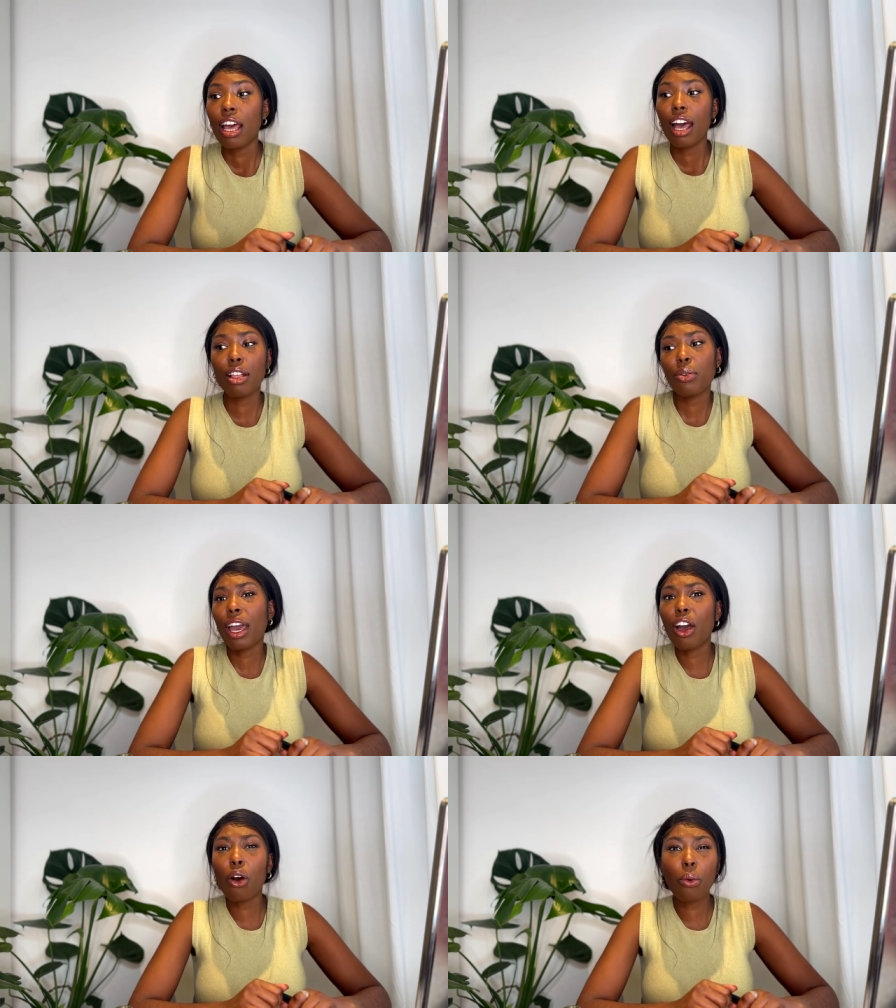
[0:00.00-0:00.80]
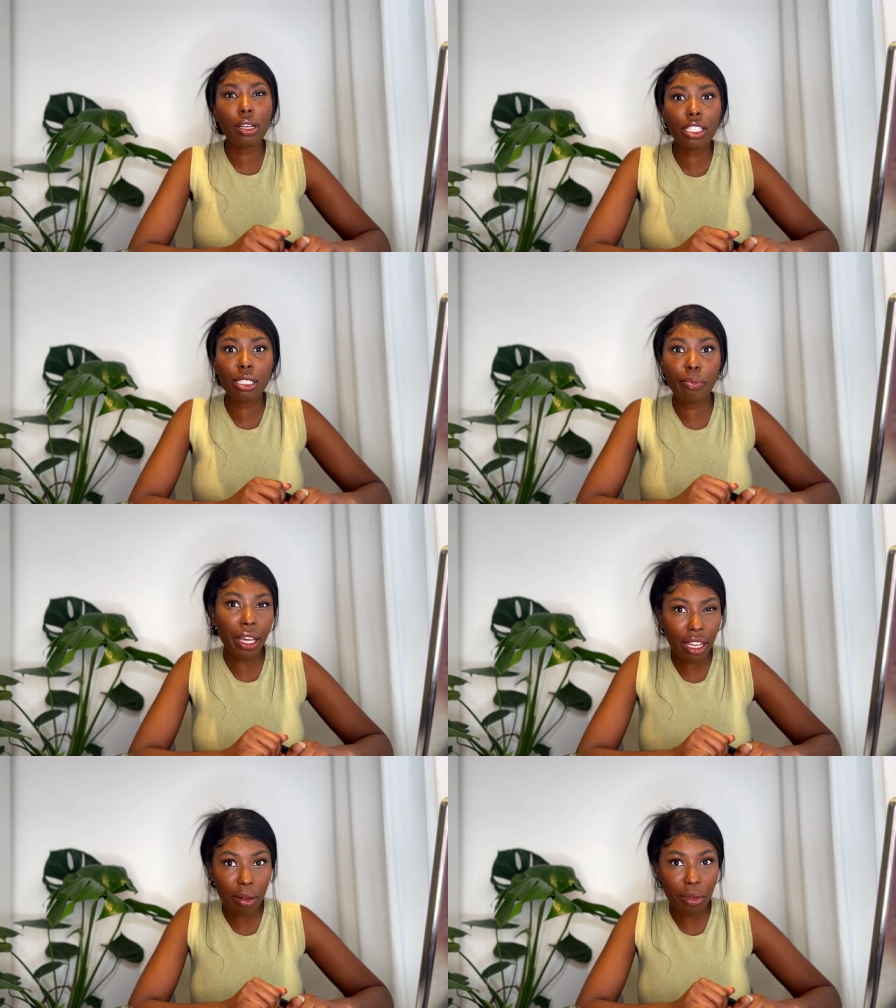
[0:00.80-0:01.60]
And you can't always just
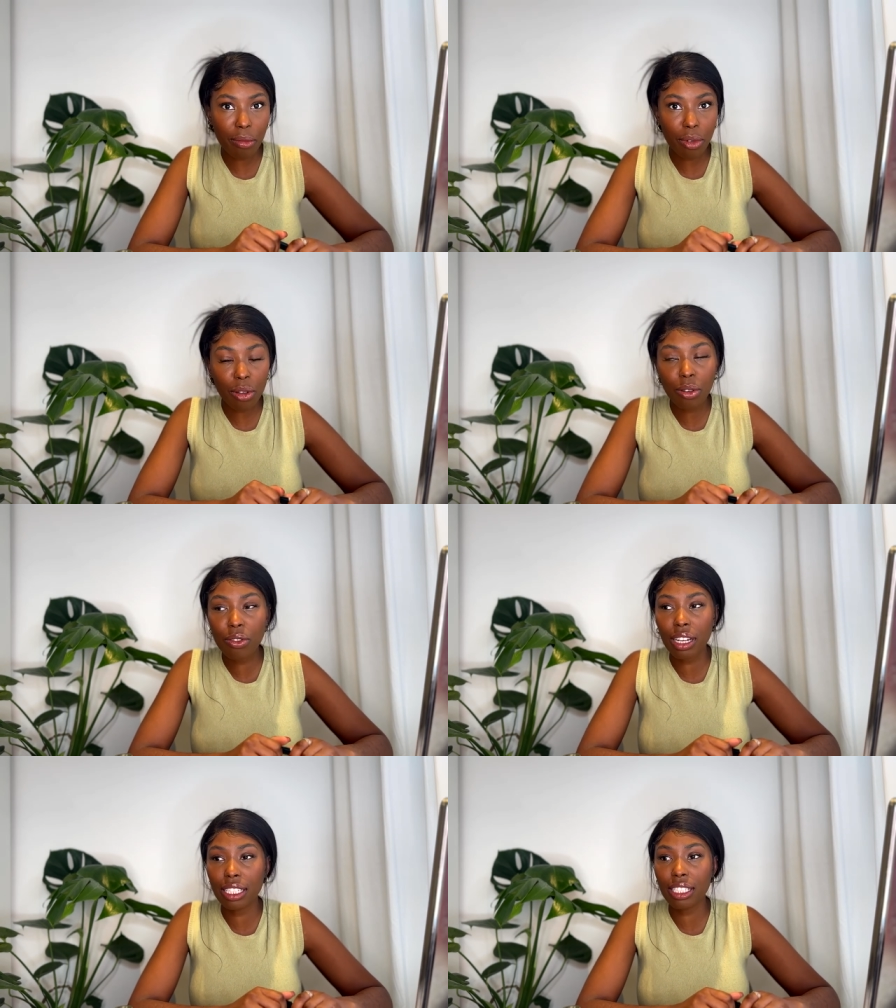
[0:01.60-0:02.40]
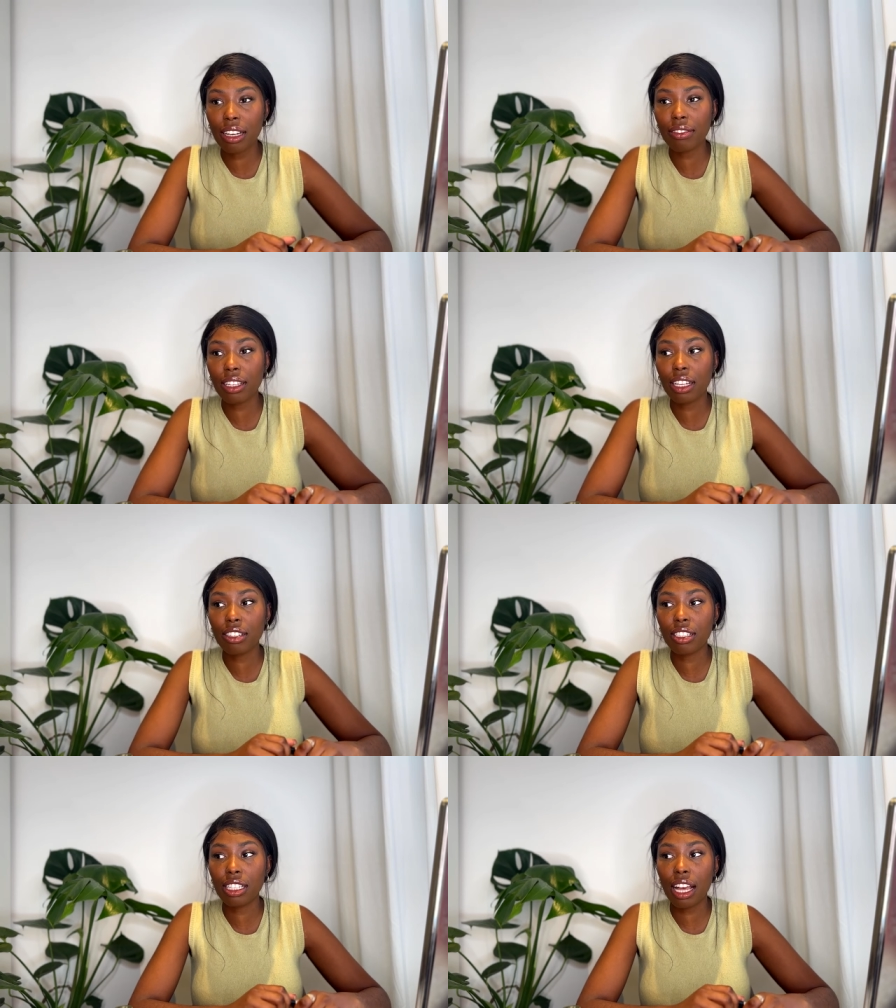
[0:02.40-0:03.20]
pick up and move. And I definitely
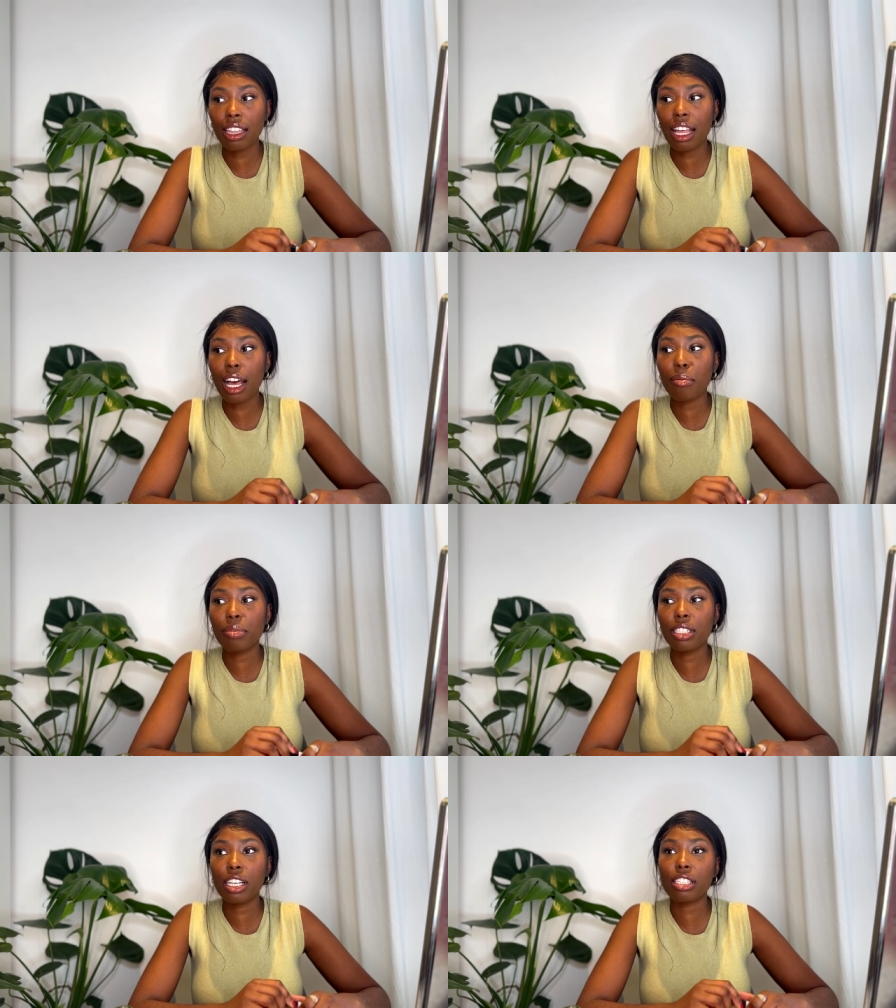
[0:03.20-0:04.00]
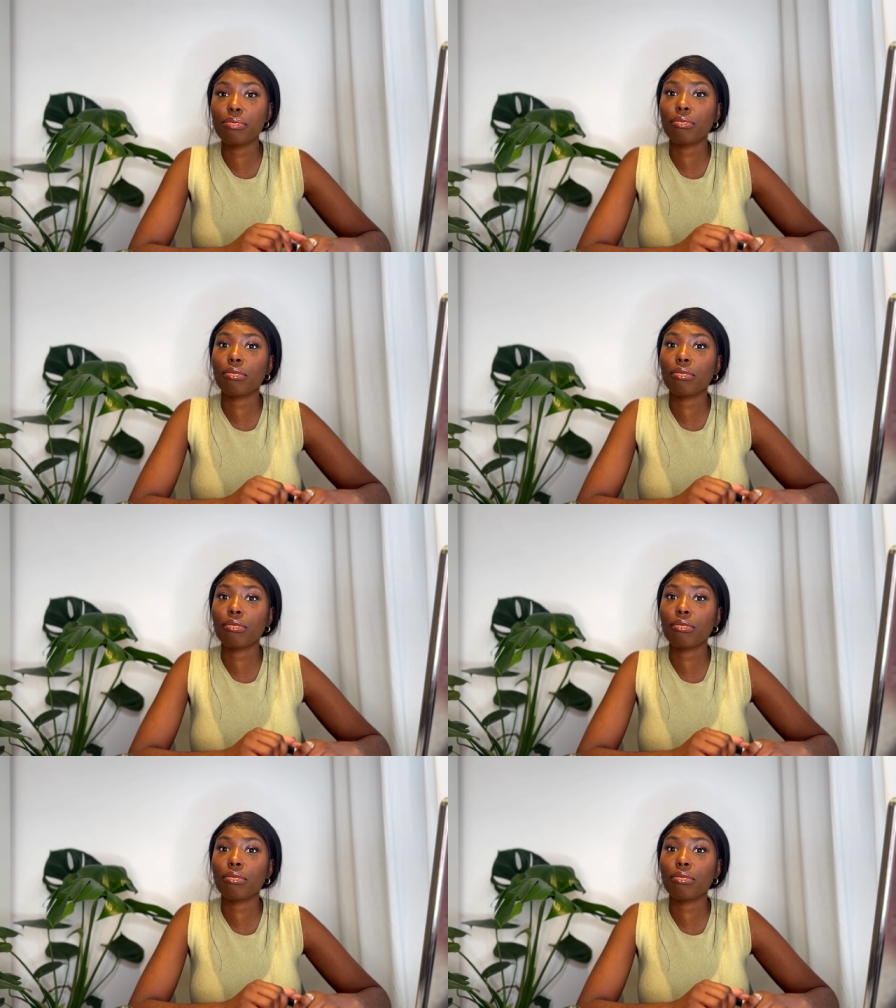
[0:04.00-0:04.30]
understand that, but just